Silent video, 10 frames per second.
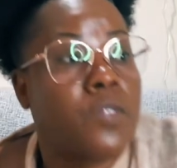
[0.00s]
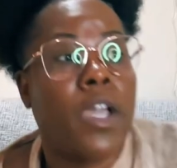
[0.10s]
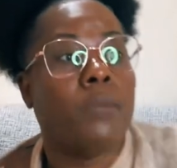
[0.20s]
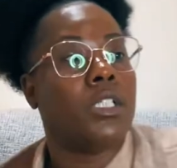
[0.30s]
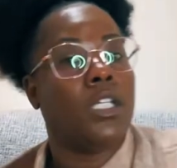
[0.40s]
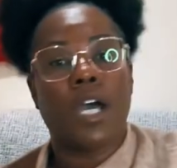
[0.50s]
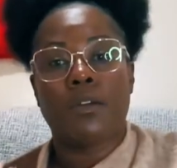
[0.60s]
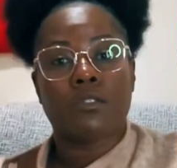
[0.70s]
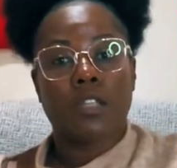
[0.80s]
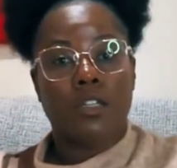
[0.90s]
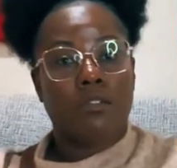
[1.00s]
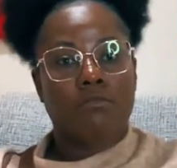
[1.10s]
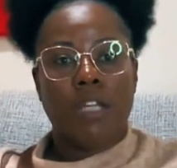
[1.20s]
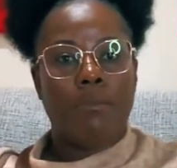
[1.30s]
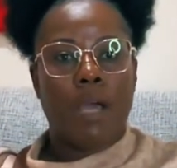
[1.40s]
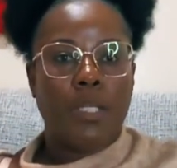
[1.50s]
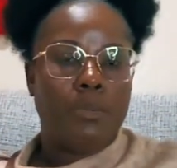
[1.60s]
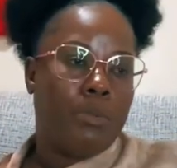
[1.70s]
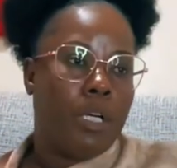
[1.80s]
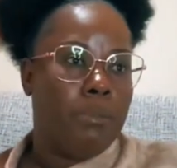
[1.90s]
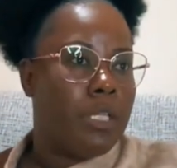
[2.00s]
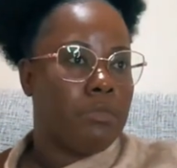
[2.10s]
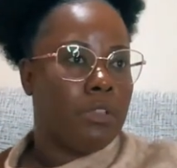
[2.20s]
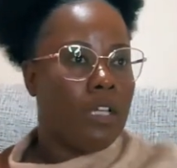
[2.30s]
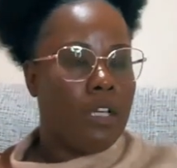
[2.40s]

man's family, I don't think anybody would want to mess